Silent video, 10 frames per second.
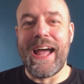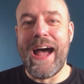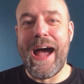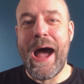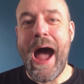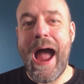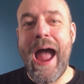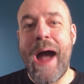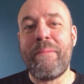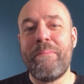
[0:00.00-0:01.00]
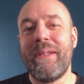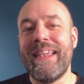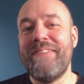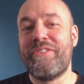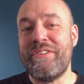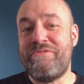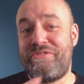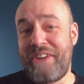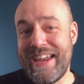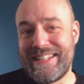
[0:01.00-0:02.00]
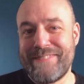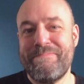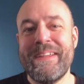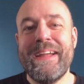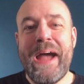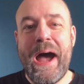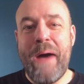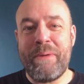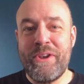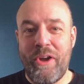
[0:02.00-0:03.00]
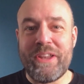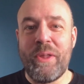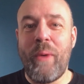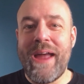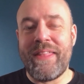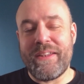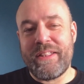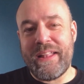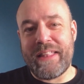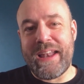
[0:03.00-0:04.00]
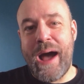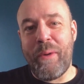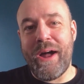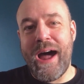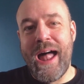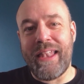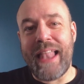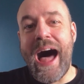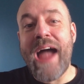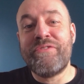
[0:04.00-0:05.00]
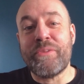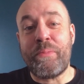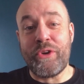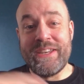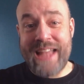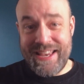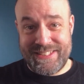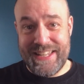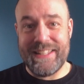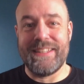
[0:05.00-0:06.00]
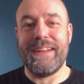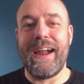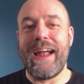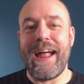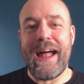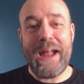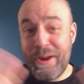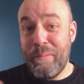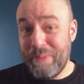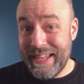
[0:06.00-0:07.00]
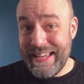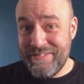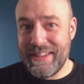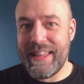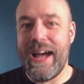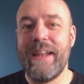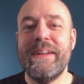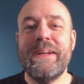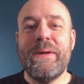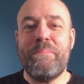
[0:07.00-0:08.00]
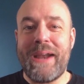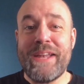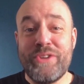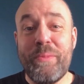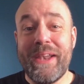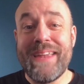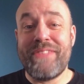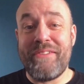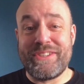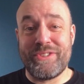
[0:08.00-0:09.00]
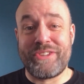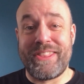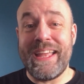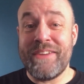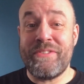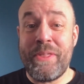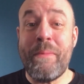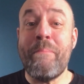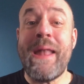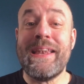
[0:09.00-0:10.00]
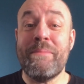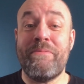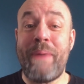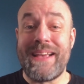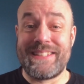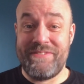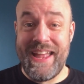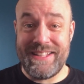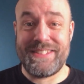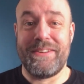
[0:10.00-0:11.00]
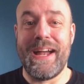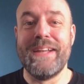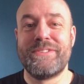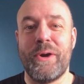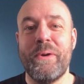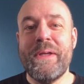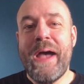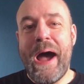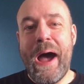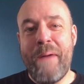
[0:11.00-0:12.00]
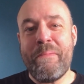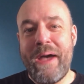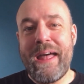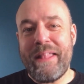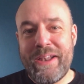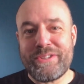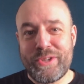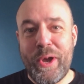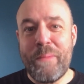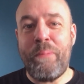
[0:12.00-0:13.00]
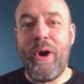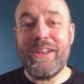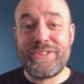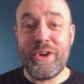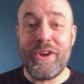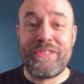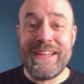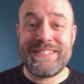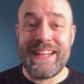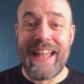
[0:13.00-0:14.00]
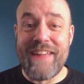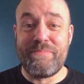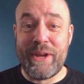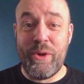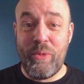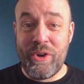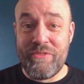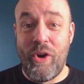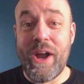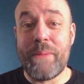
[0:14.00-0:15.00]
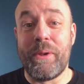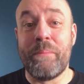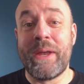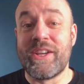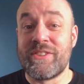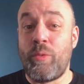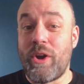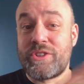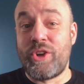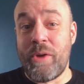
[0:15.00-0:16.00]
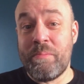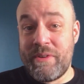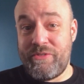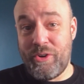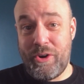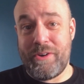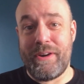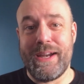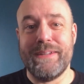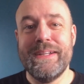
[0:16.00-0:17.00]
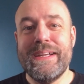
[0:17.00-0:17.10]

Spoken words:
I am a believer in fate. But not in the way that our lives are predestined. I don't believe in that. But I do believe there is such a thing as the momentum of past events, right? So at a certain point, certain things in life become unavoidable because of what's gone before, right?